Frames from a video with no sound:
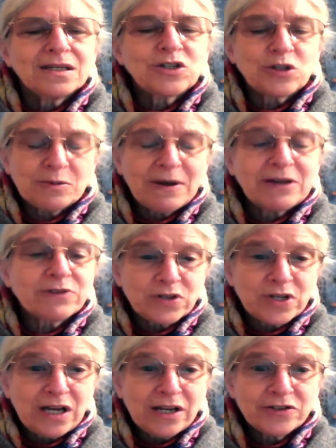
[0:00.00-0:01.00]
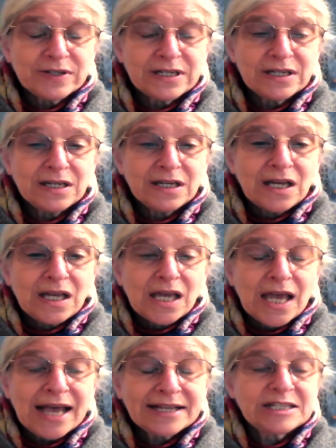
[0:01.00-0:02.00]
to the Monroe Doctrine
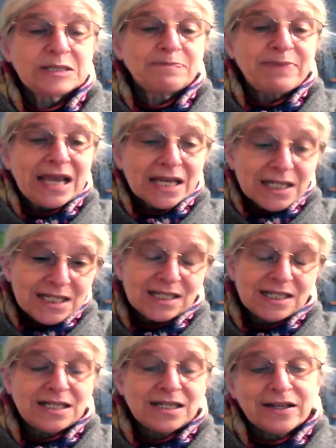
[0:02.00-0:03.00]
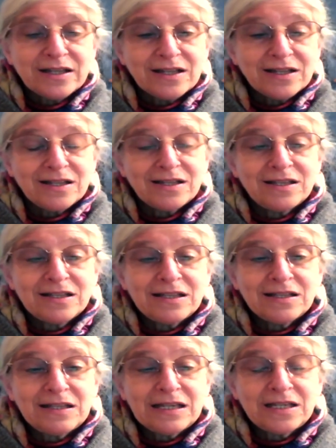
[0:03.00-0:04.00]
expanded
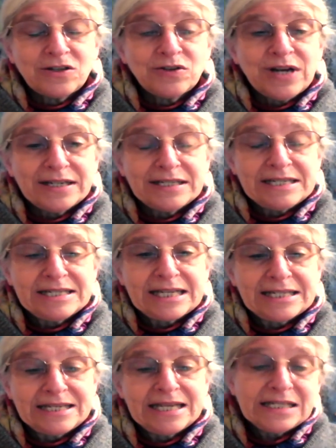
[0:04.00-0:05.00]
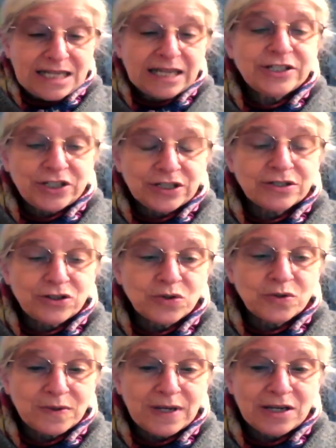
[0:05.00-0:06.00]
the United States' intention
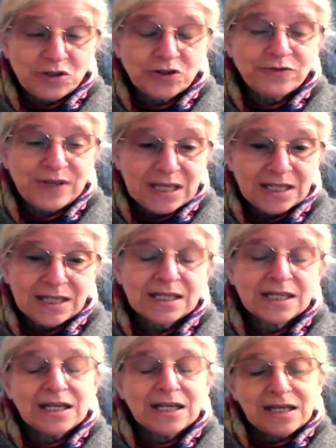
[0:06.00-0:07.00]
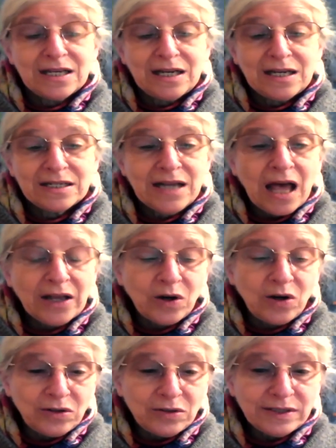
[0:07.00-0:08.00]
to intervene, uh,
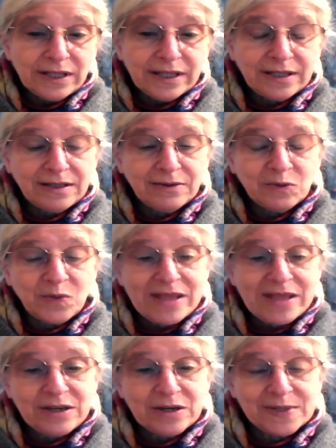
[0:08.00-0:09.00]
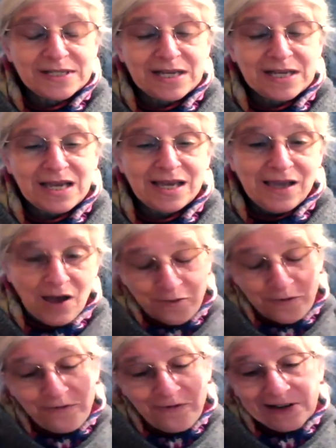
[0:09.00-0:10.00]
not only when there was a
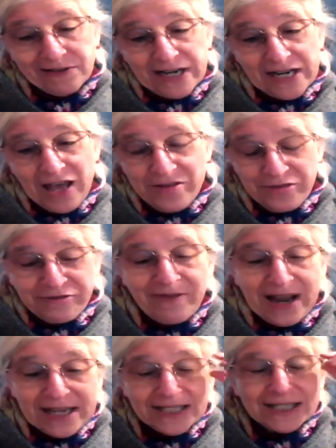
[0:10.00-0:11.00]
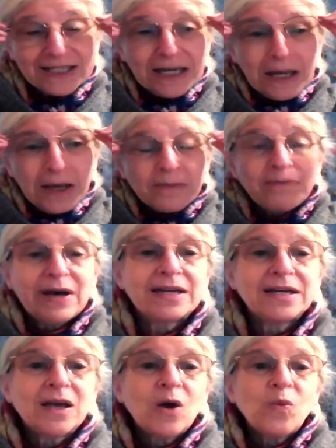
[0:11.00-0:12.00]
foreign threat,
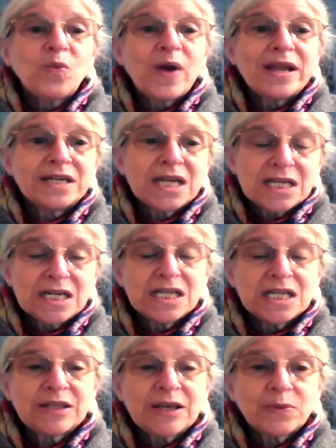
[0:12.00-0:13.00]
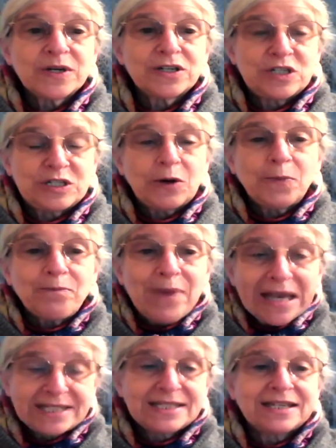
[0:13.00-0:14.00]
but when there were
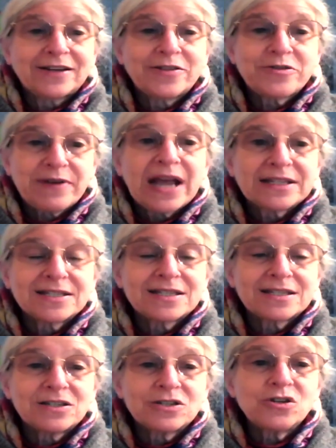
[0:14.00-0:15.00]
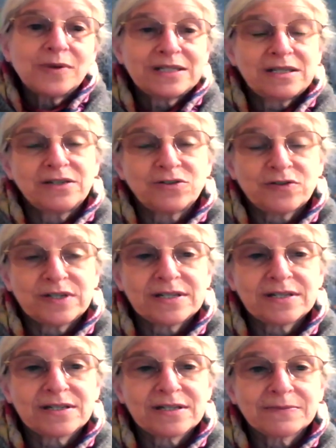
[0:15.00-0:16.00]
domestic threats to U S
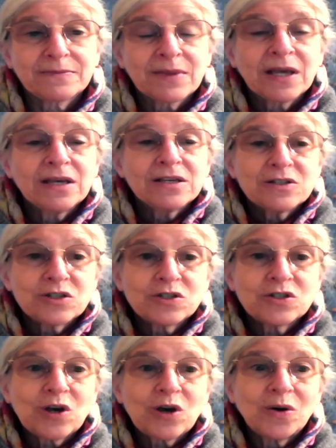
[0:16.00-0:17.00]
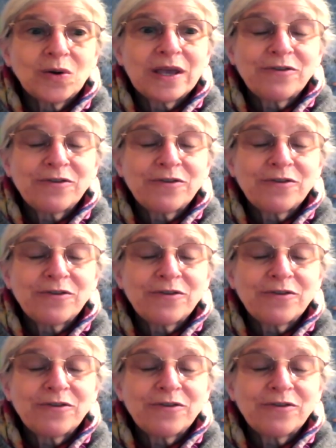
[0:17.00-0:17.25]
interests. So